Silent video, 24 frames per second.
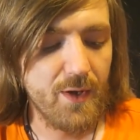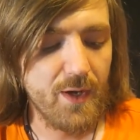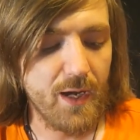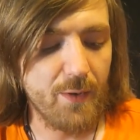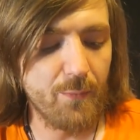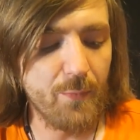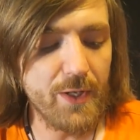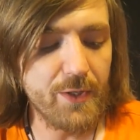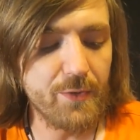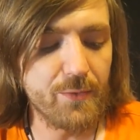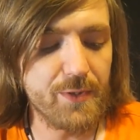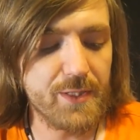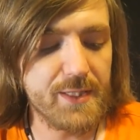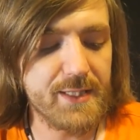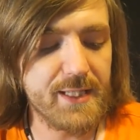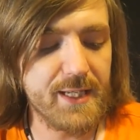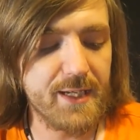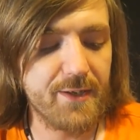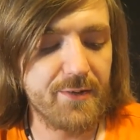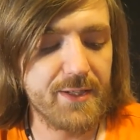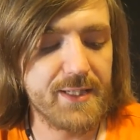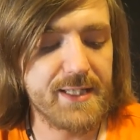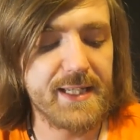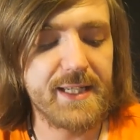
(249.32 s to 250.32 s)
"And when all the
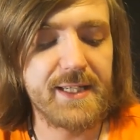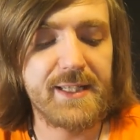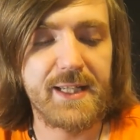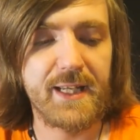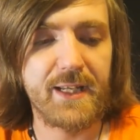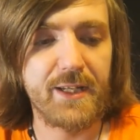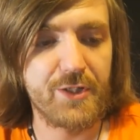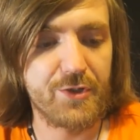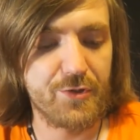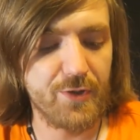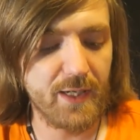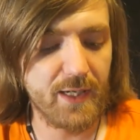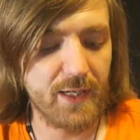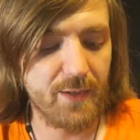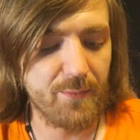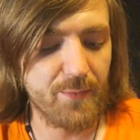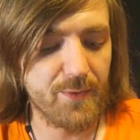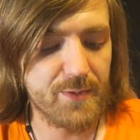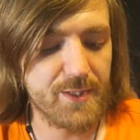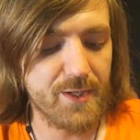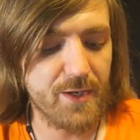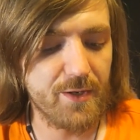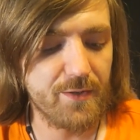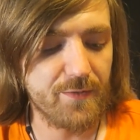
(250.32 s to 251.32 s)
serious eating and drinking
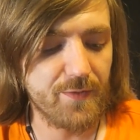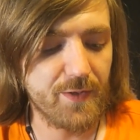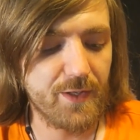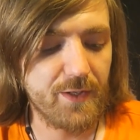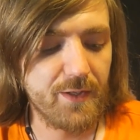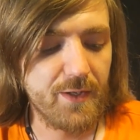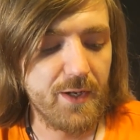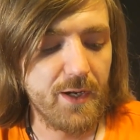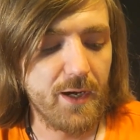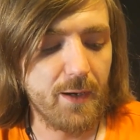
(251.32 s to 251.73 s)
was over,